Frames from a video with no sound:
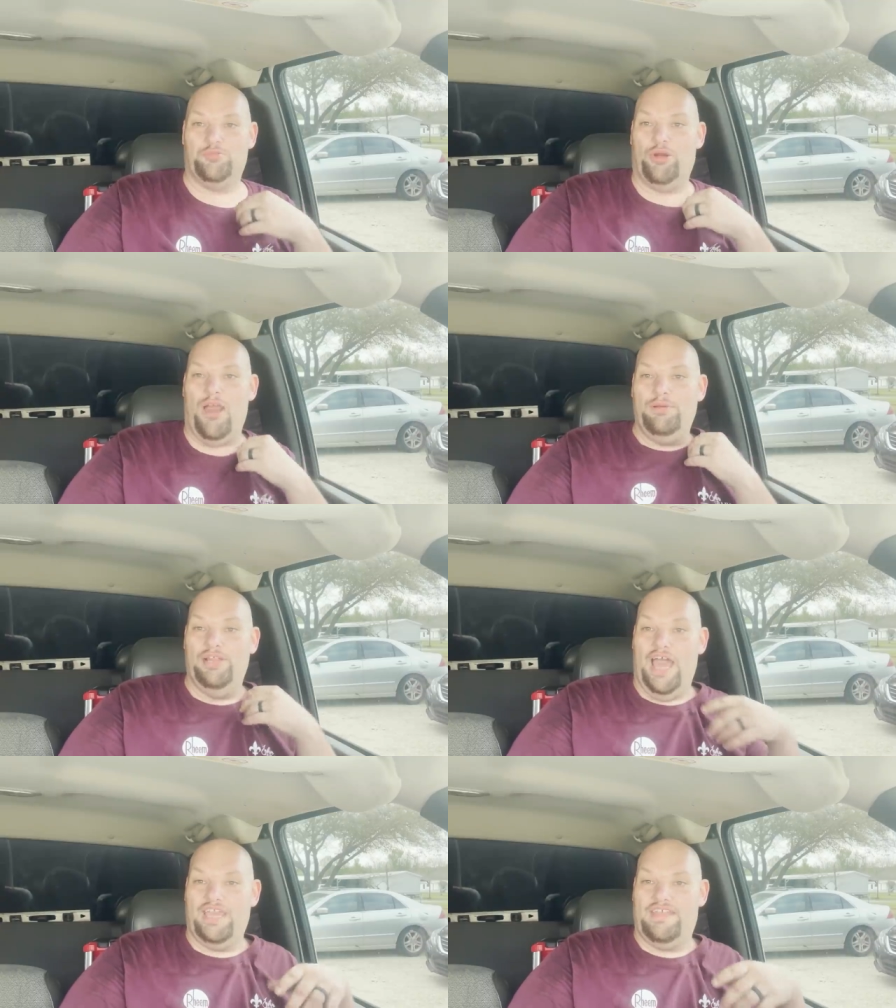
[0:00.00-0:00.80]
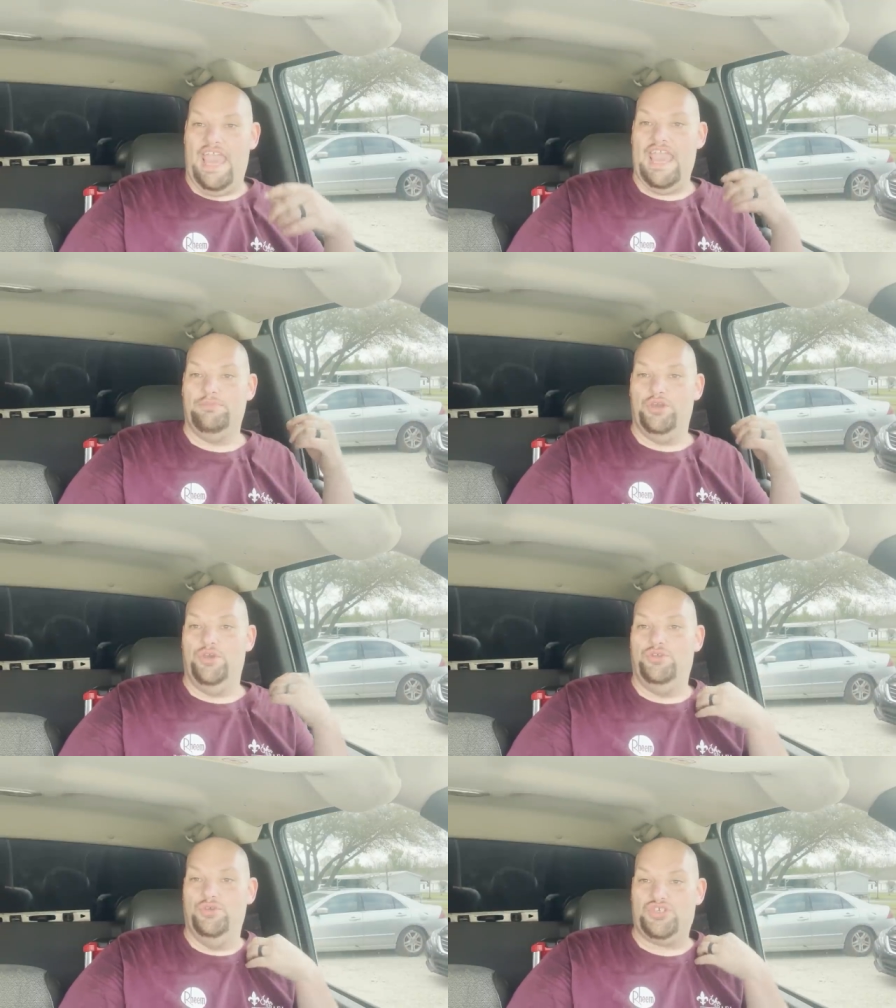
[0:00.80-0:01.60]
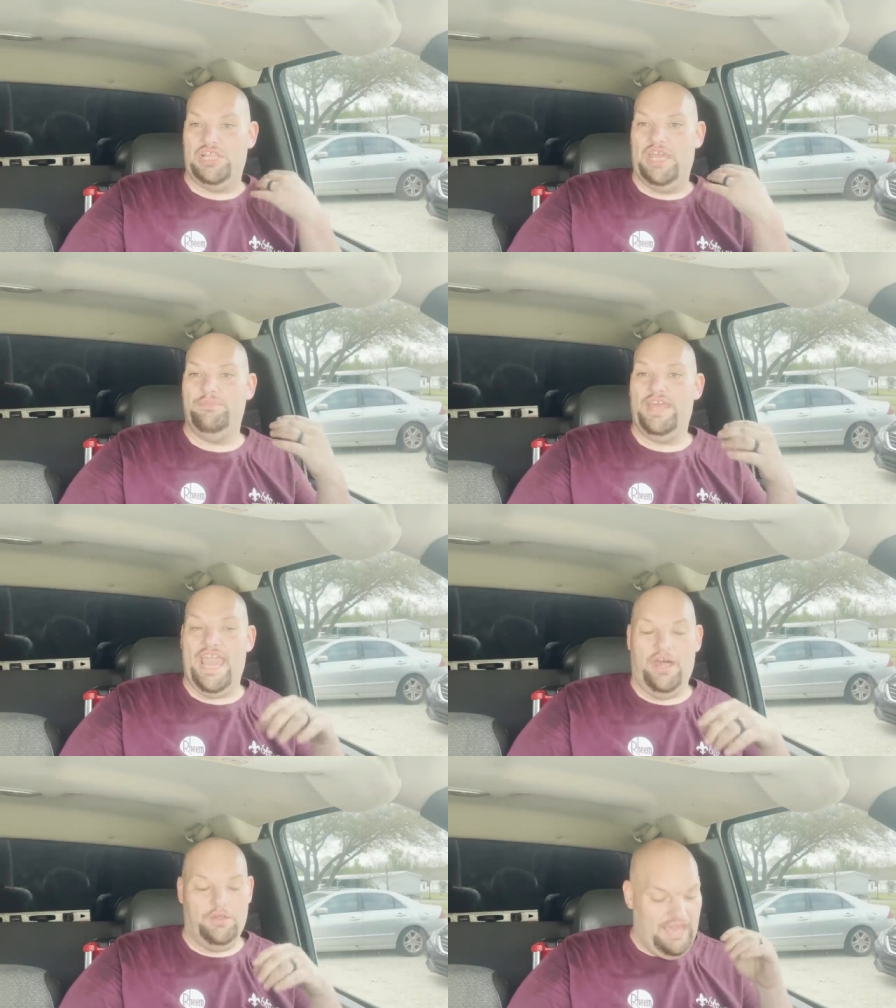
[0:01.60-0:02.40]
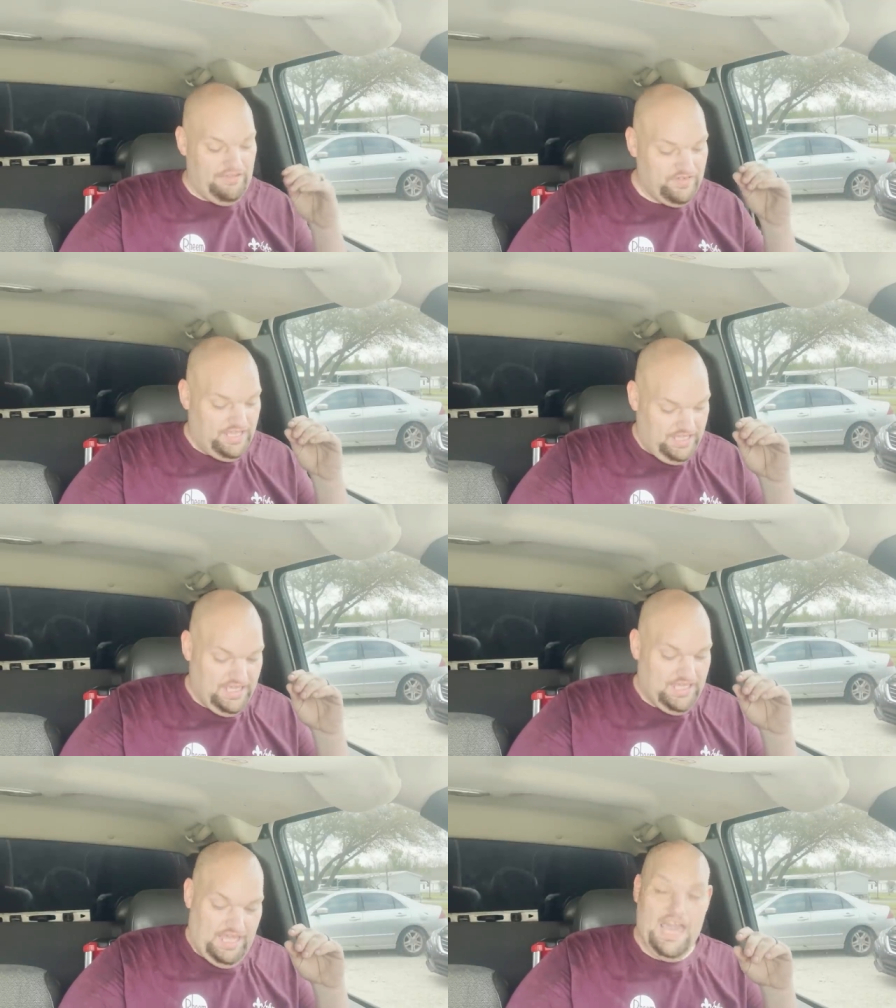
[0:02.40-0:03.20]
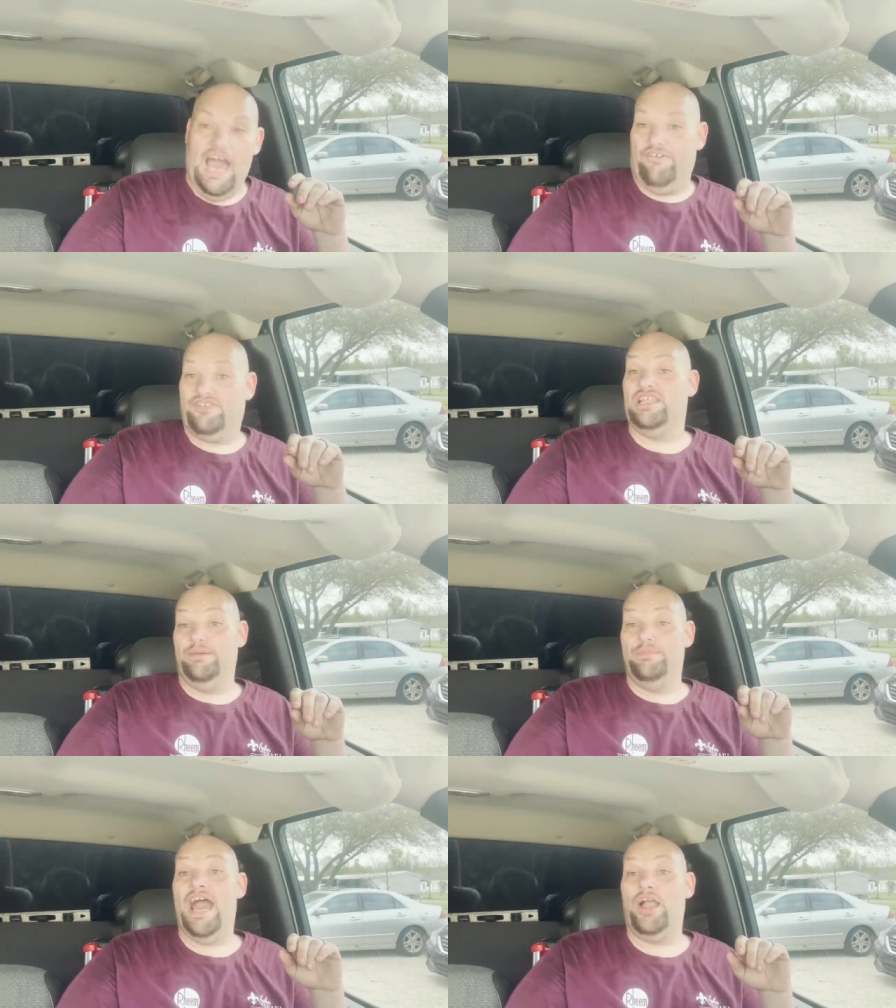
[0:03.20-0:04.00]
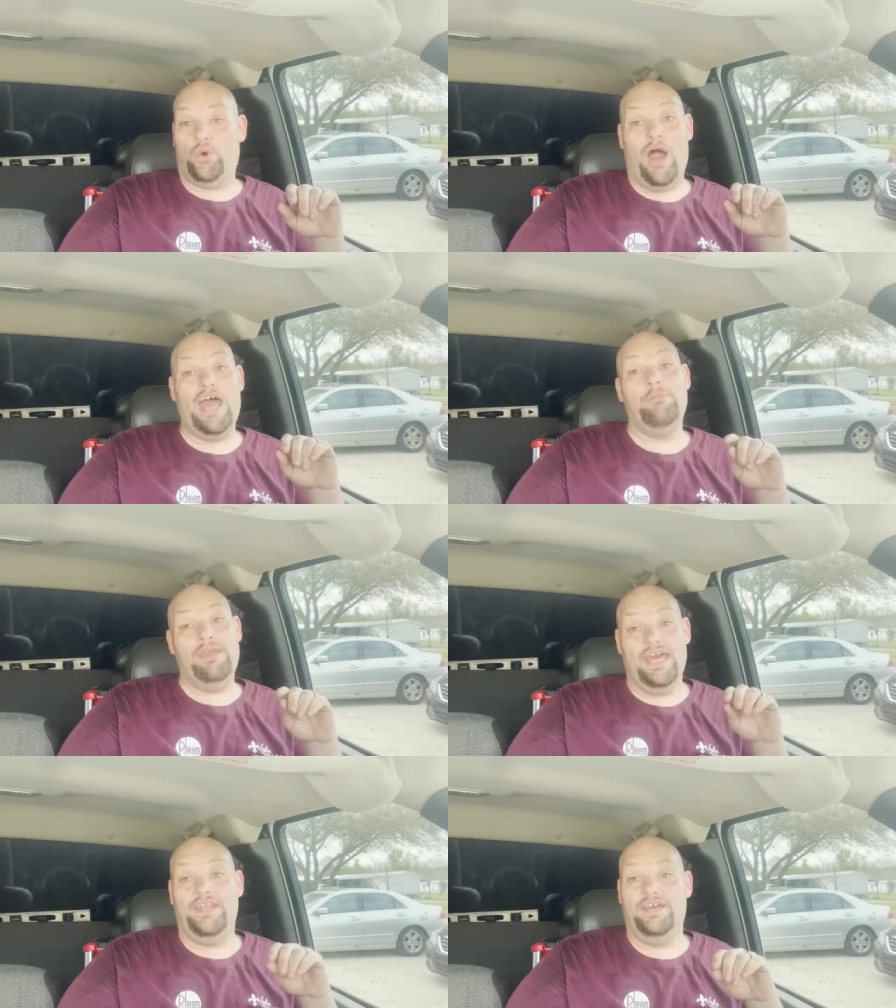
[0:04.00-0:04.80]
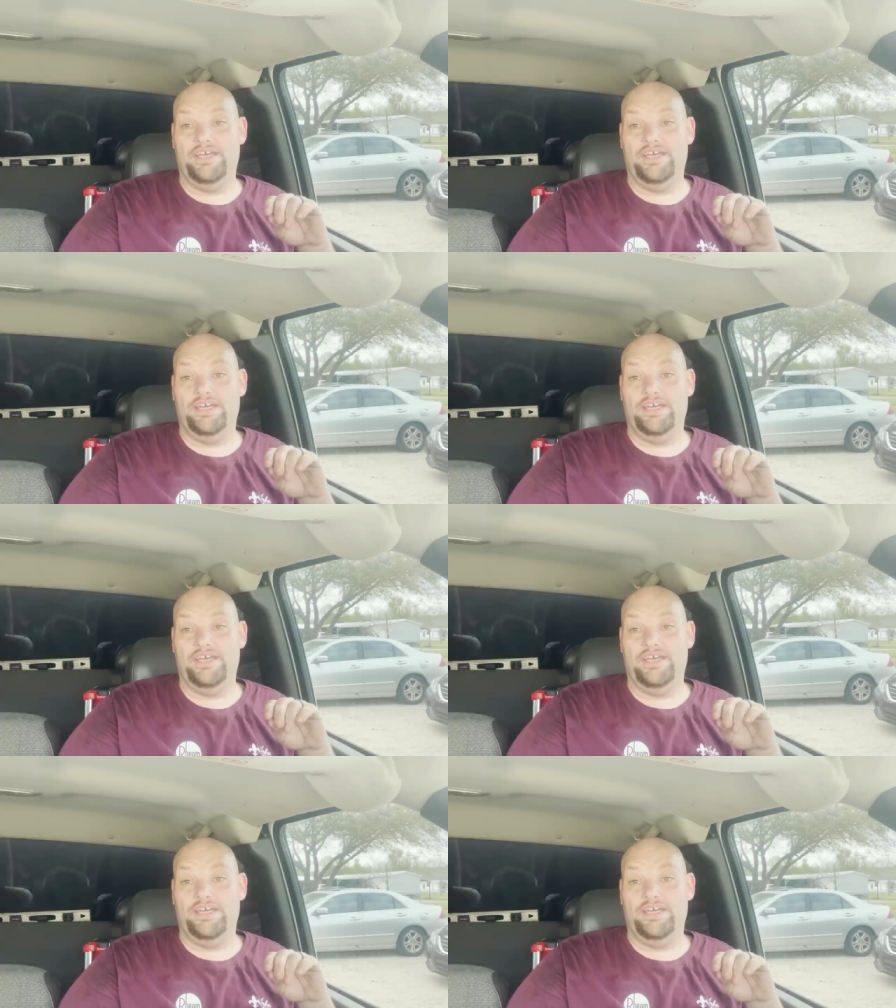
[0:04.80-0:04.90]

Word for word: are probably like, damn dude, you slimmed down. I've I've slimmed down quite a bit.